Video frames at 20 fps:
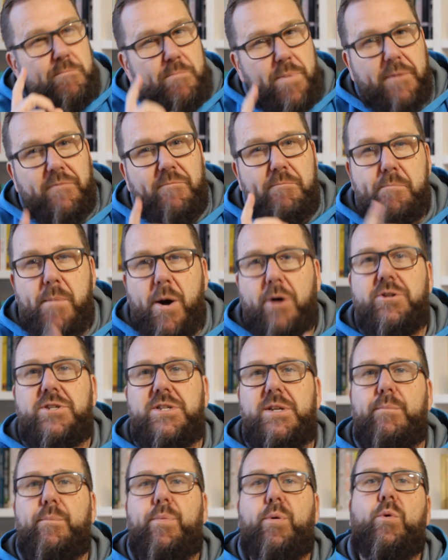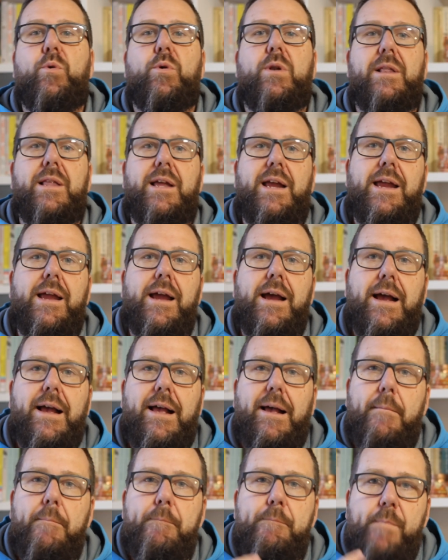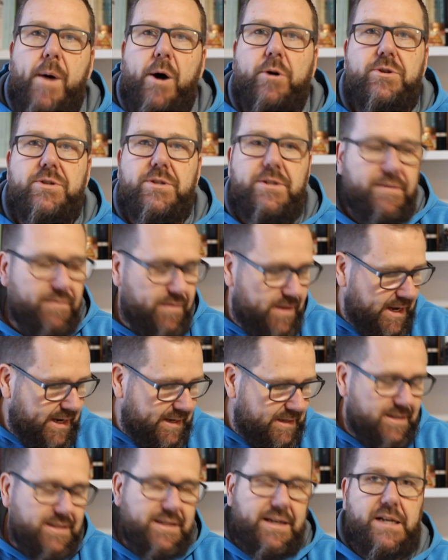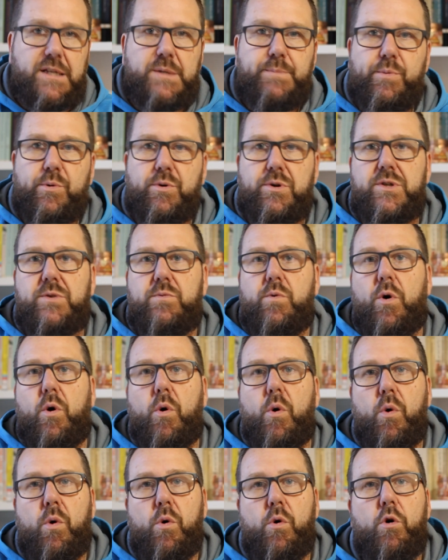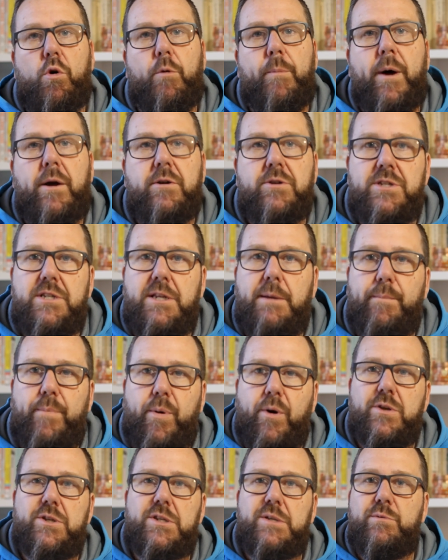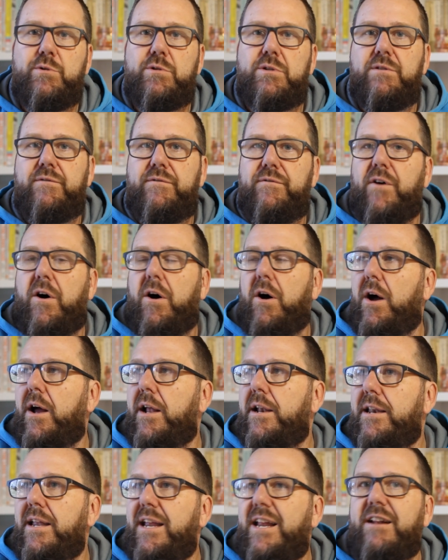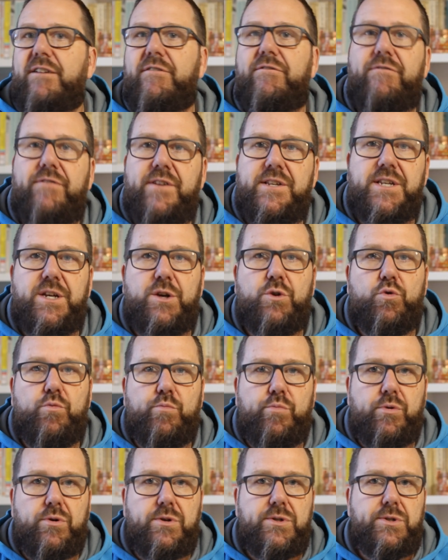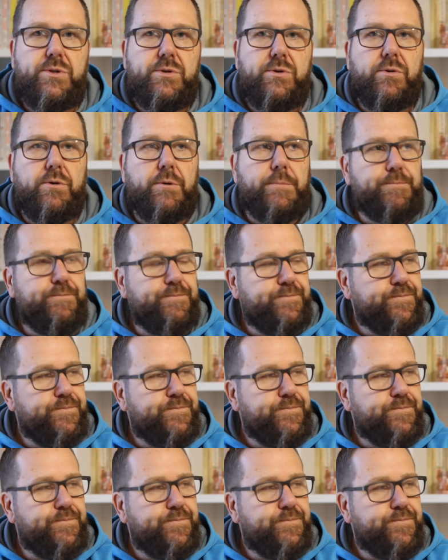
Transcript: but most importantly, most of these six books were almost impossible to find in a physical bookstore.